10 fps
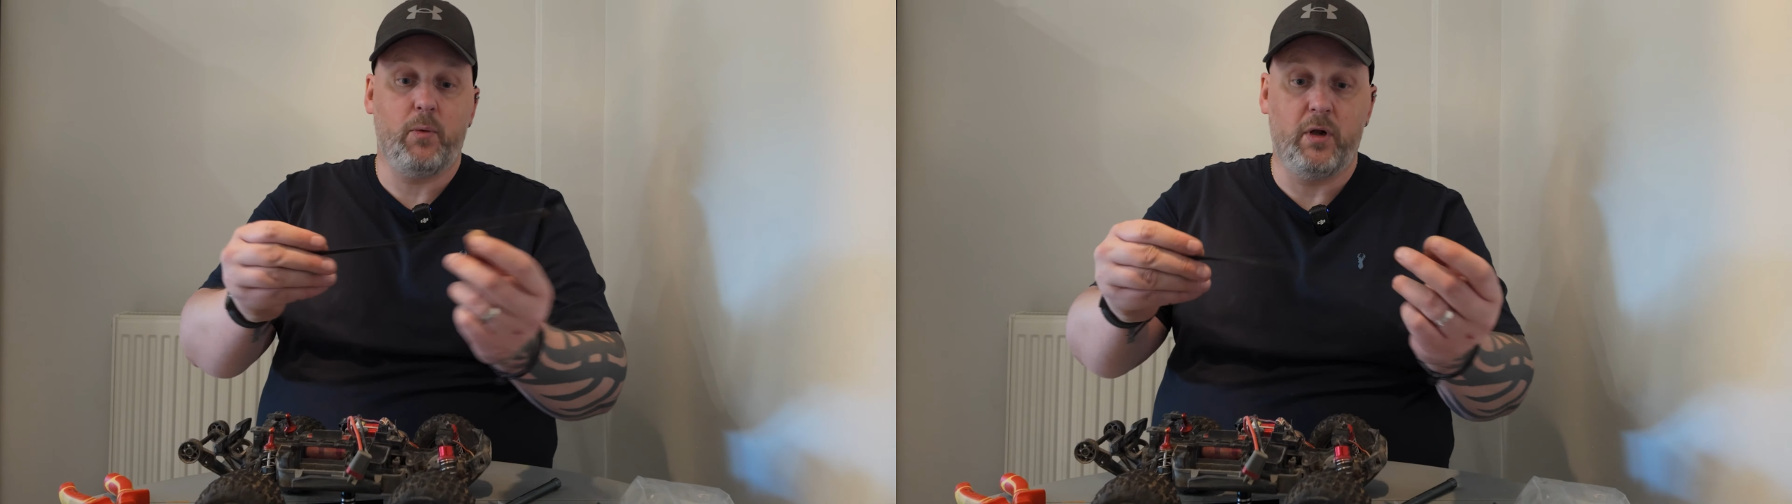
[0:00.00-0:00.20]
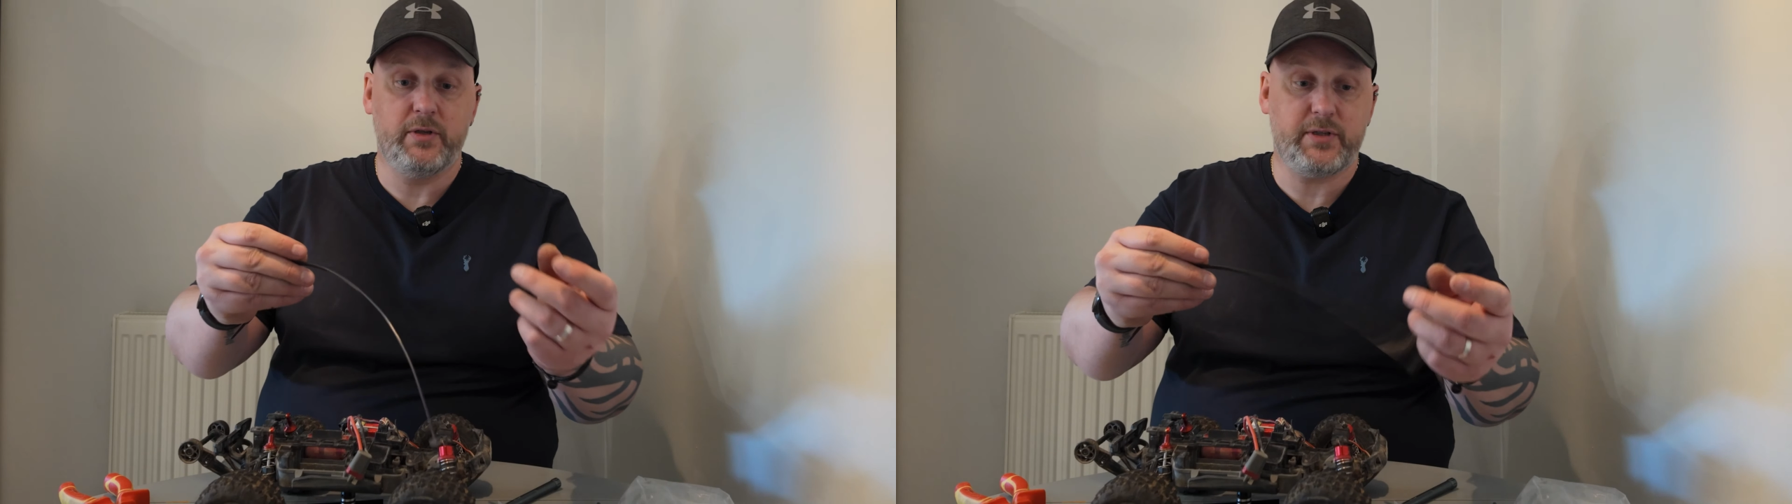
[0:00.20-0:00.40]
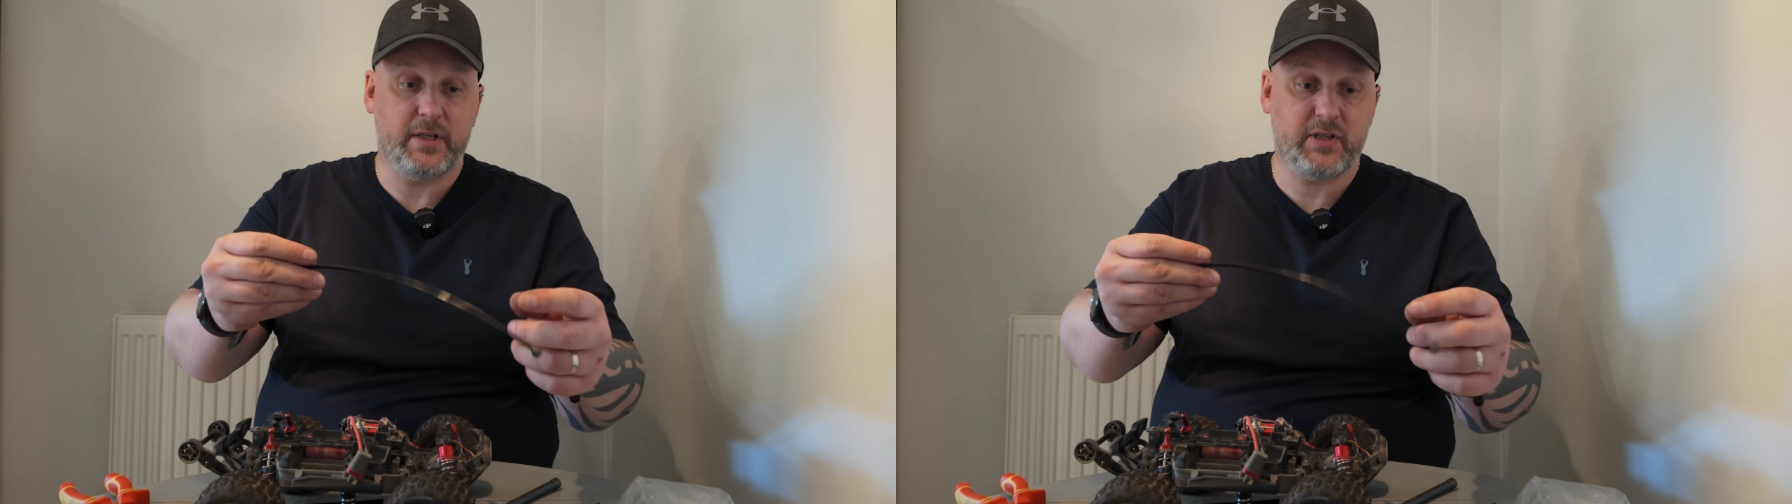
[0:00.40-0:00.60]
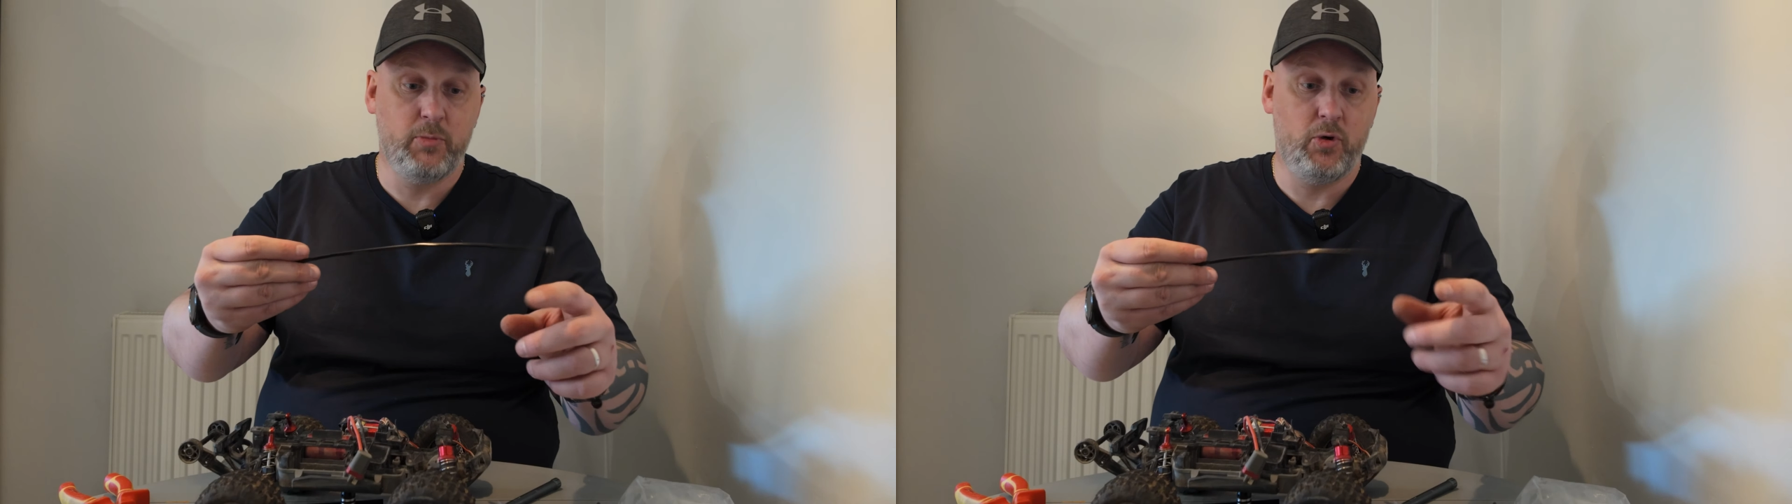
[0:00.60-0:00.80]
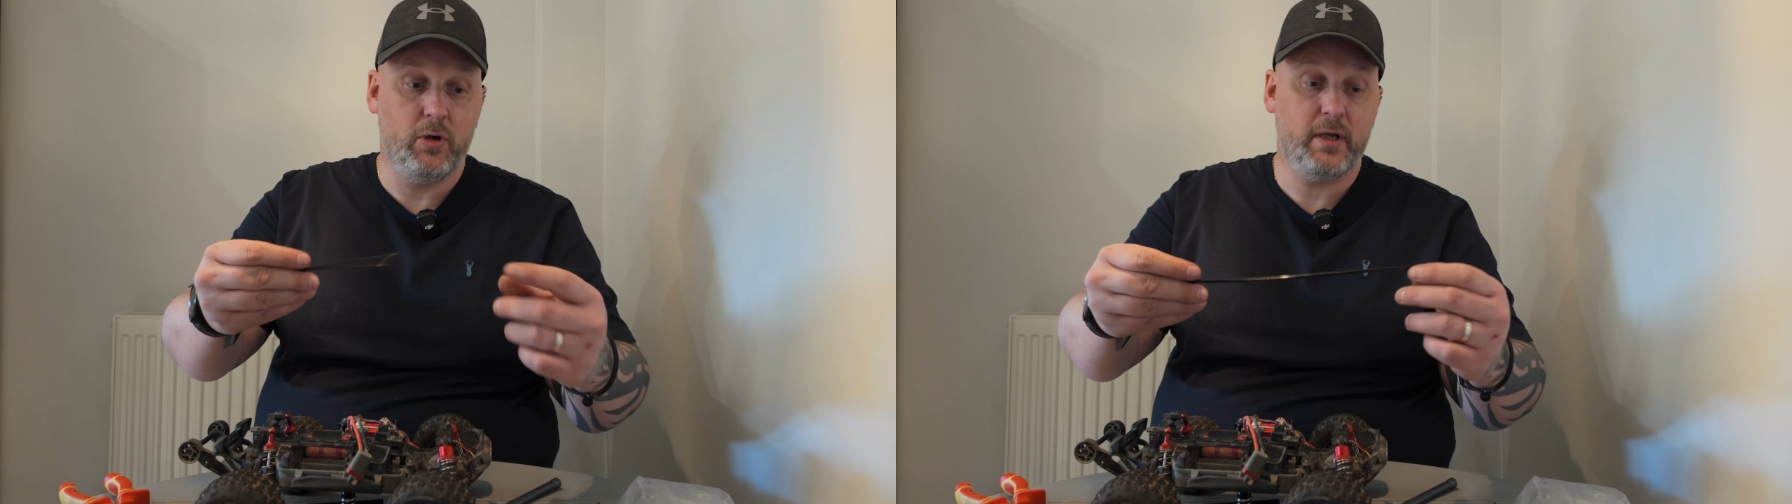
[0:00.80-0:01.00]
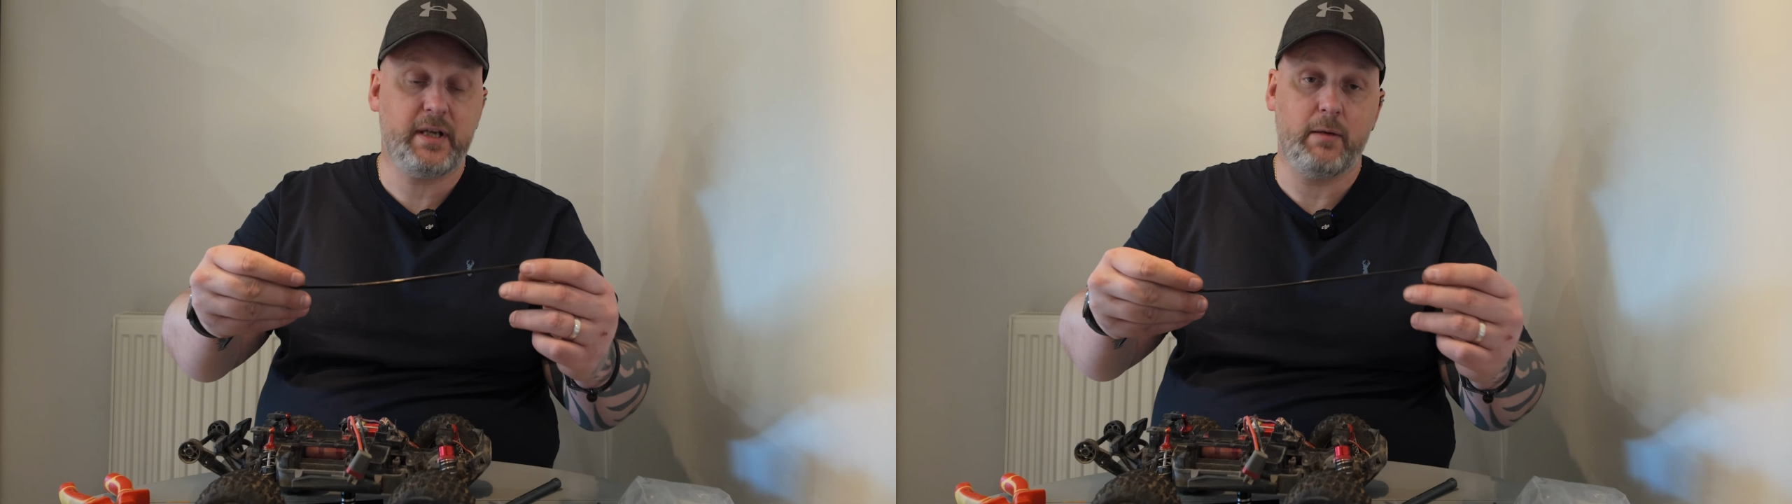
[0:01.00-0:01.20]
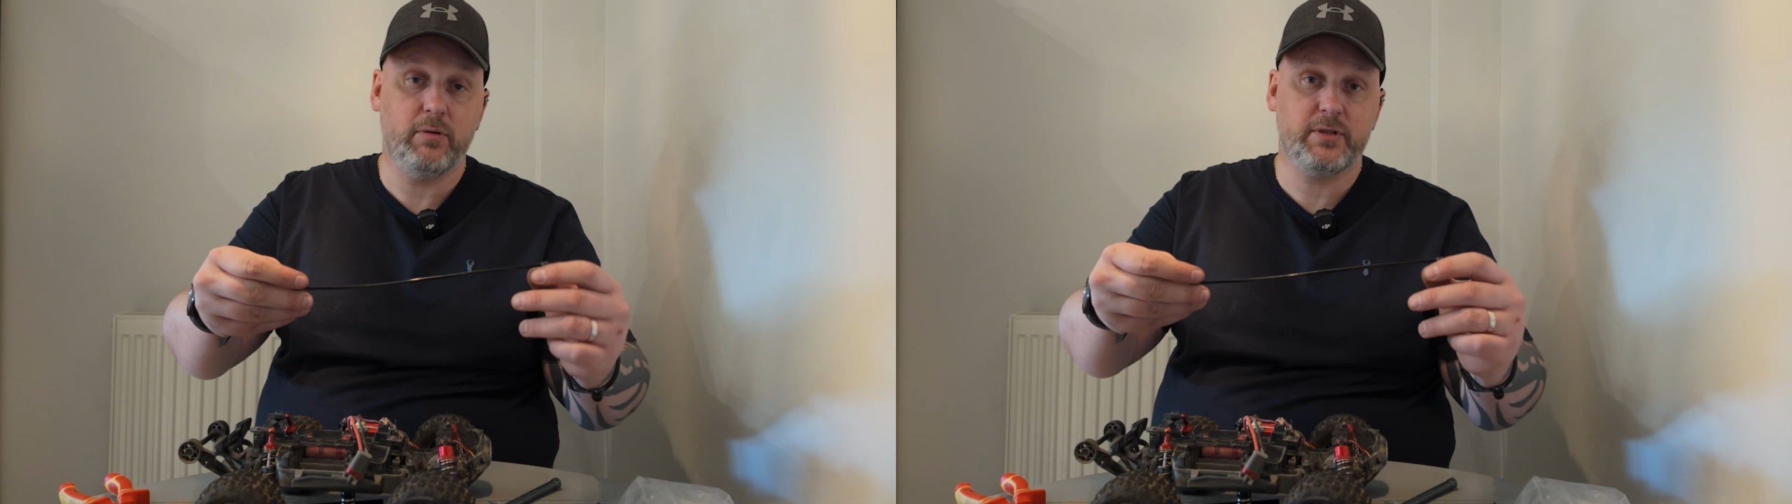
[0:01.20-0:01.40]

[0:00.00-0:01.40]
want a smaller cable